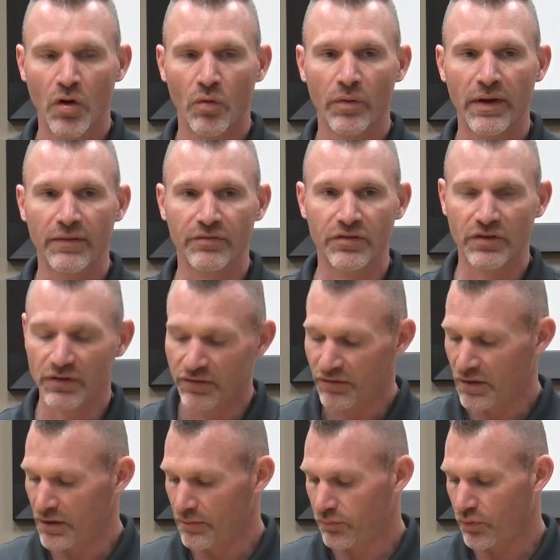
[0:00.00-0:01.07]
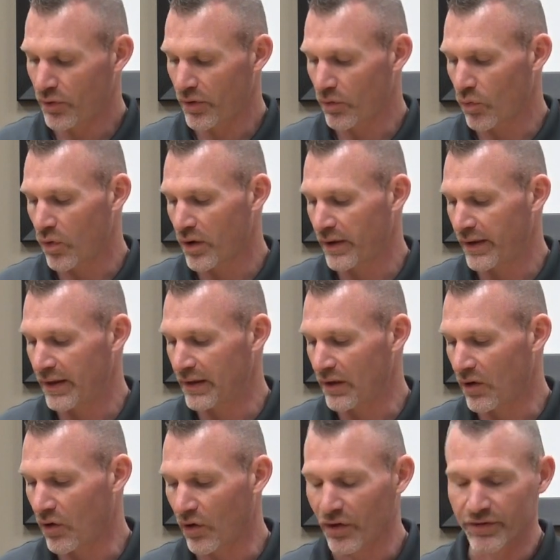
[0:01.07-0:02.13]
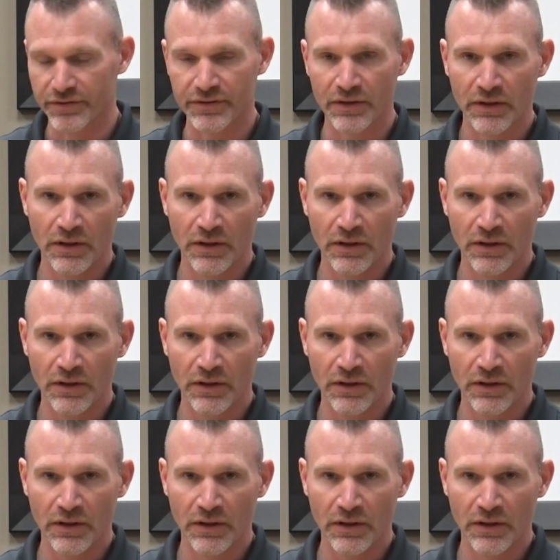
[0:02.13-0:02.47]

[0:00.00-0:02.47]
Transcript: We have 16.1 in ours.